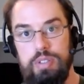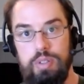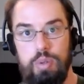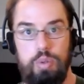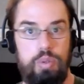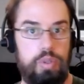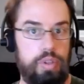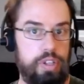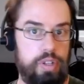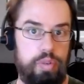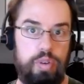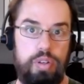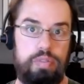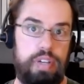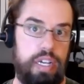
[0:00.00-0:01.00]
or the
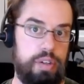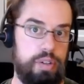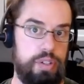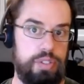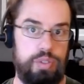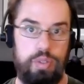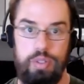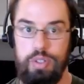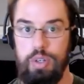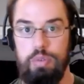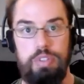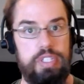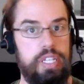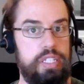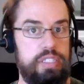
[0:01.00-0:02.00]
coronavirus, or
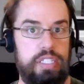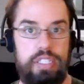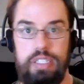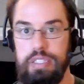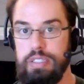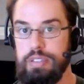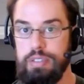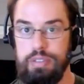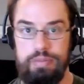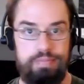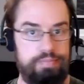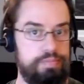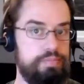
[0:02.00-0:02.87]
COVID-19, or